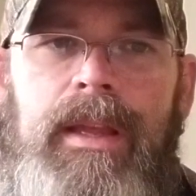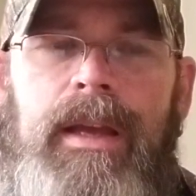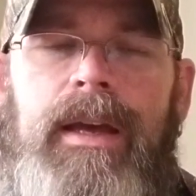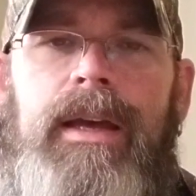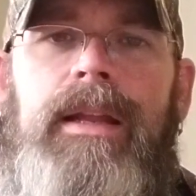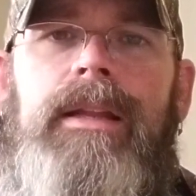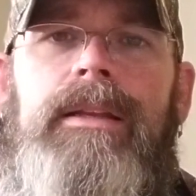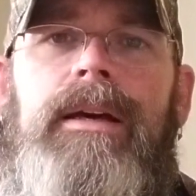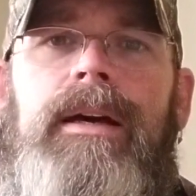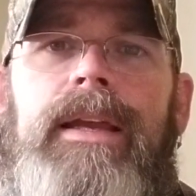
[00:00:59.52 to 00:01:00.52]

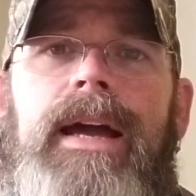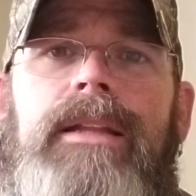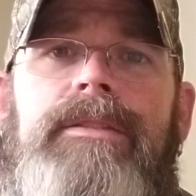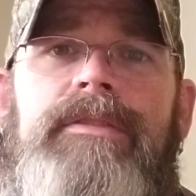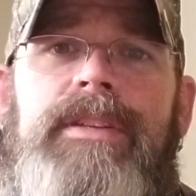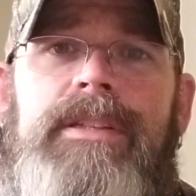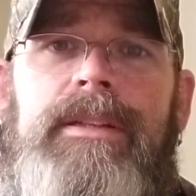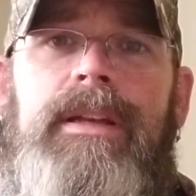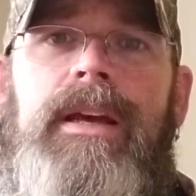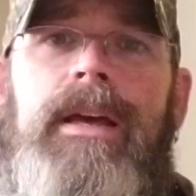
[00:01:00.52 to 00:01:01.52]
And I got into
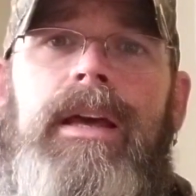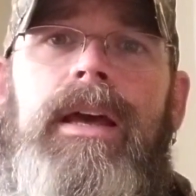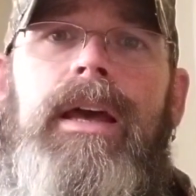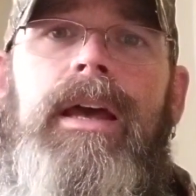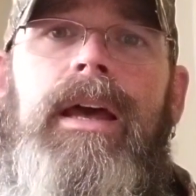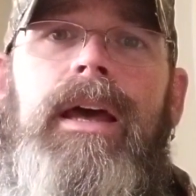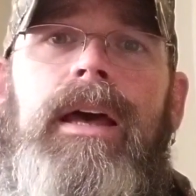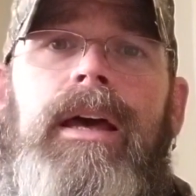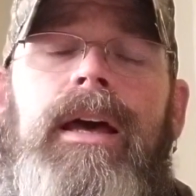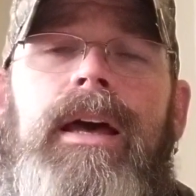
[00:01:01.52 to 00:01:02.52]
fishing.
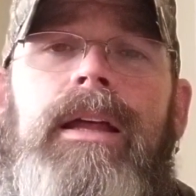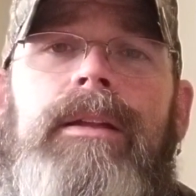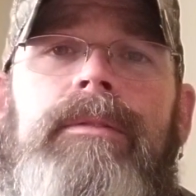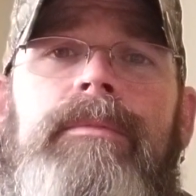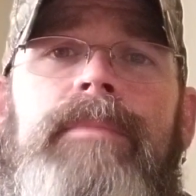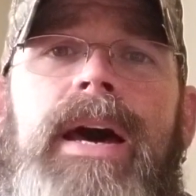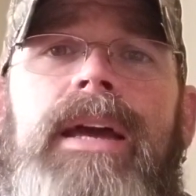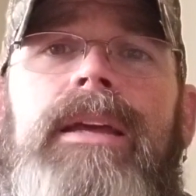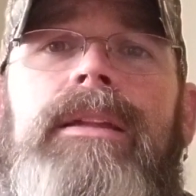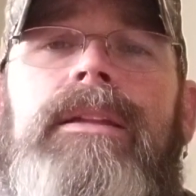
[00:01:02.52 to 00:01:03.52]
And
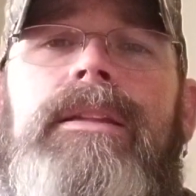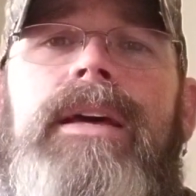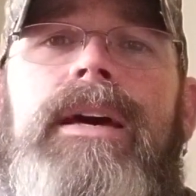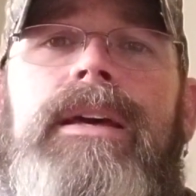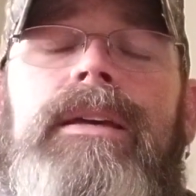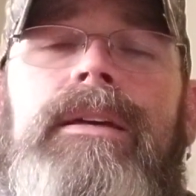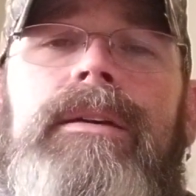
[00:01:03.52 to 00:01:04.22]
back in the day,